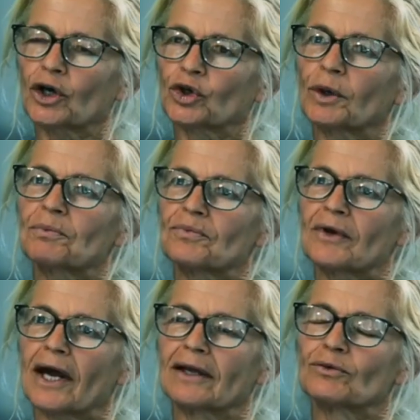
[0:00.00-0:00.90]
group
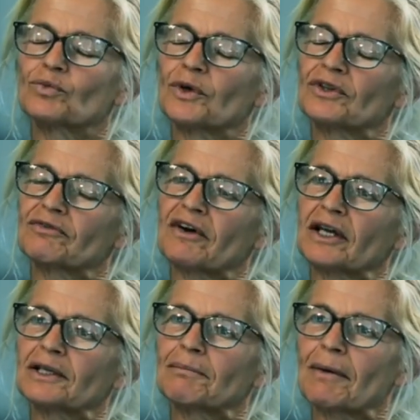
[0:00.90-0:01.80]
and with the
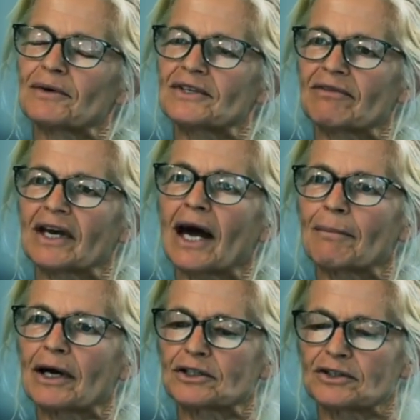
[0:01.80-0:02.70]
founding members having
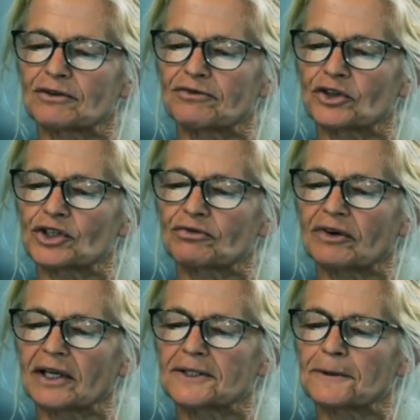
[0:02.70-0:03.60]
come out of the Future
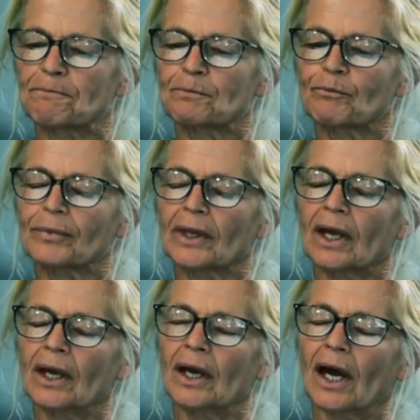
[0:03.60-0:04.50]
Fund.
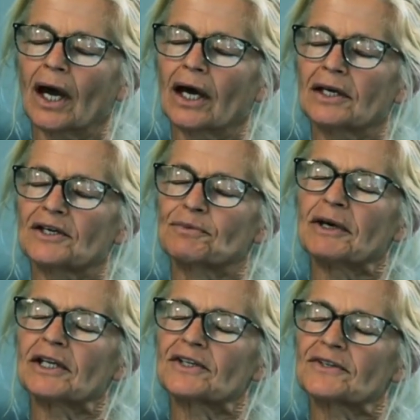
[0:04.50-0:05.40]
Uh,
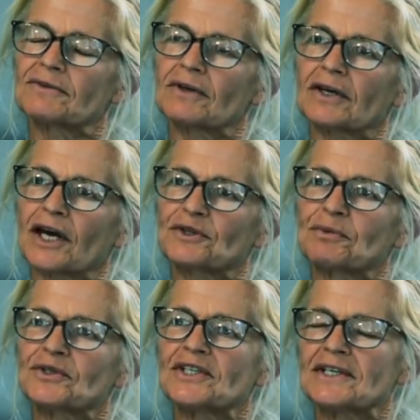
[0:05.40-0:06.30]
Jasmina's
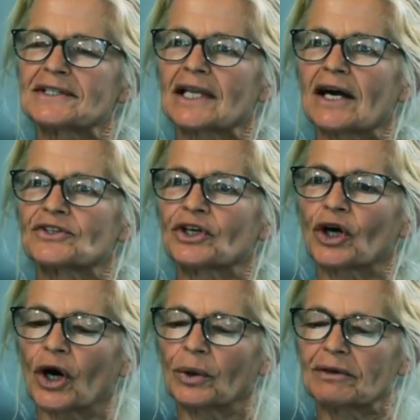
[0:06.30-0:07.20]
expertise lies in
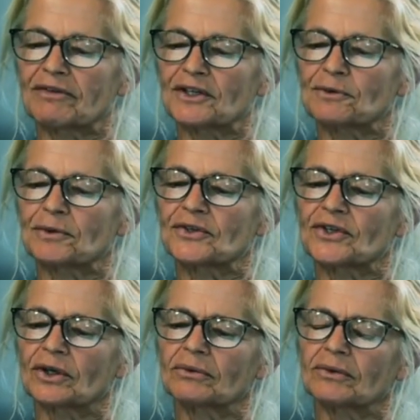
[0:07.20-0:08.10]
co-investment.
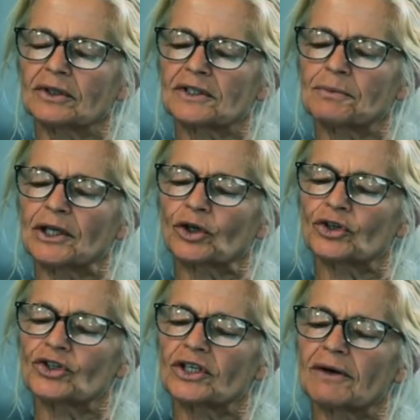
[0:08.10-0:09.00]
So Jasmina,
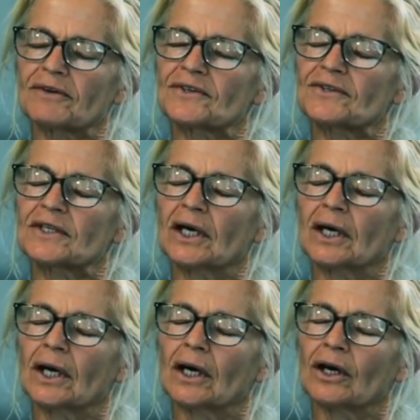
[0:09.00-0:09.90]
could you give us
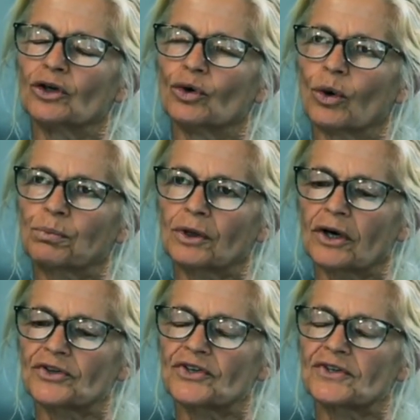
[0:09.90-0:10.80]
your
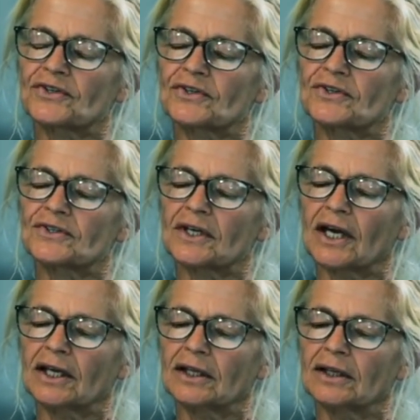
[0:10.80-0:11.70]
processes
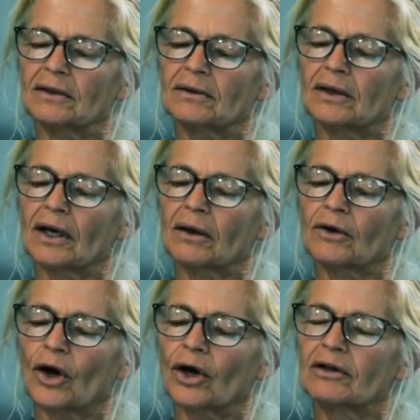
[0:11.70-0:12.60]
in
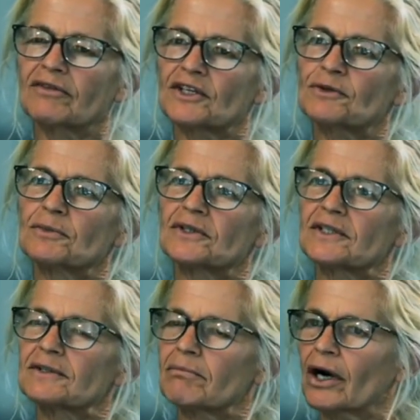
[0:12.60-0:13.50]
co-investment,
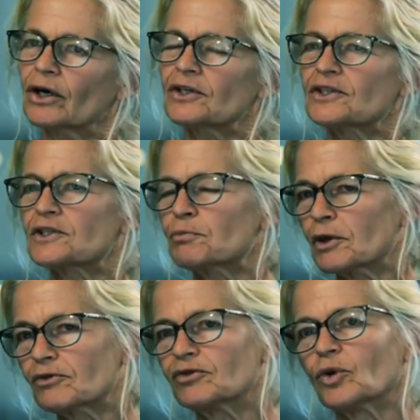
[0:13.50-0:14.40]
its merit, its
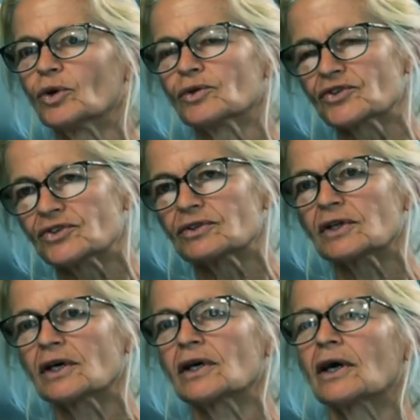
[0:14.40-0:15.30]
pitfalls?
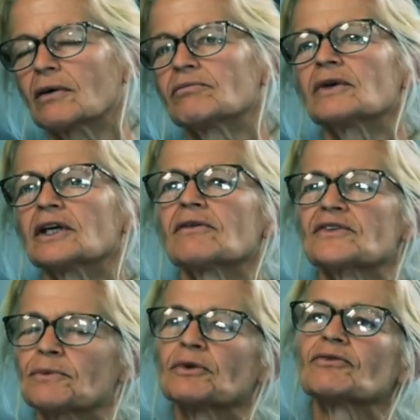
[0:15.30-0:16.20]
Uh, give
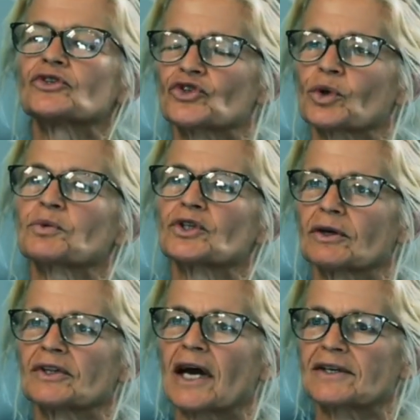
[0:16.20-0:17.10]
us a bit of a description
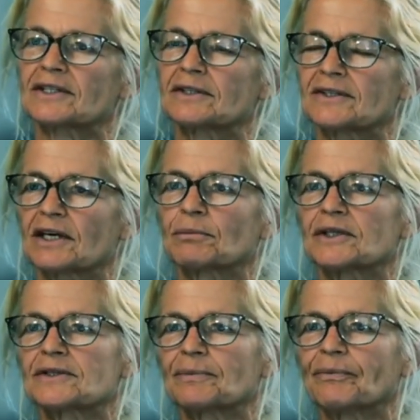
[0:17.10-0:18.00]
of the asset
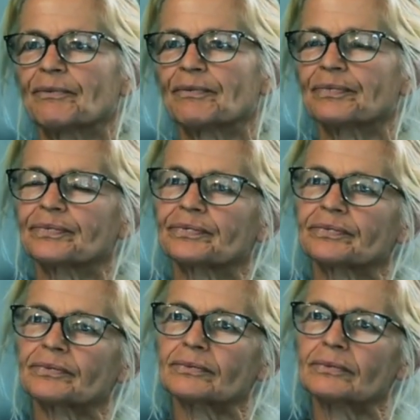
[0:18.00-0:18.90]
segment. At
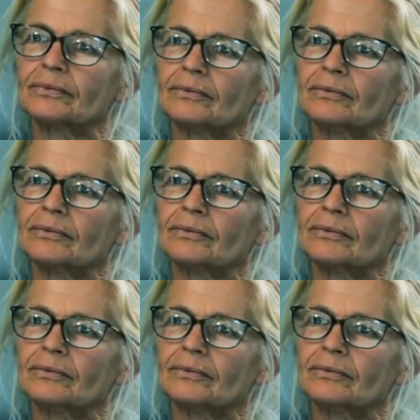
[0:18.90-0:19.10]
Potentum